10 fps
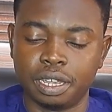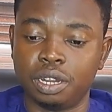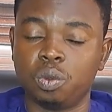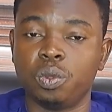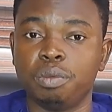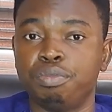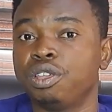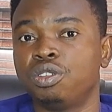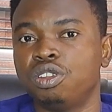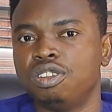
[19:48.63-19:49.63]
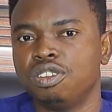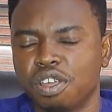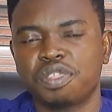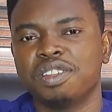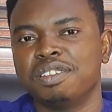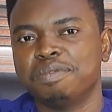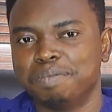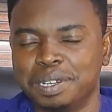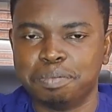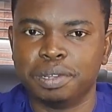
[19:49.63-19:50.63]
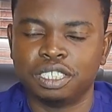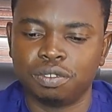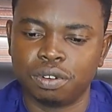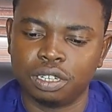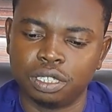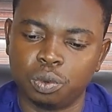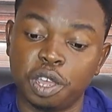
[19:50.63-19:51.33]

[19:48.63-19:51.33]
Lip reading: and we bring you nothing but the best of real estate.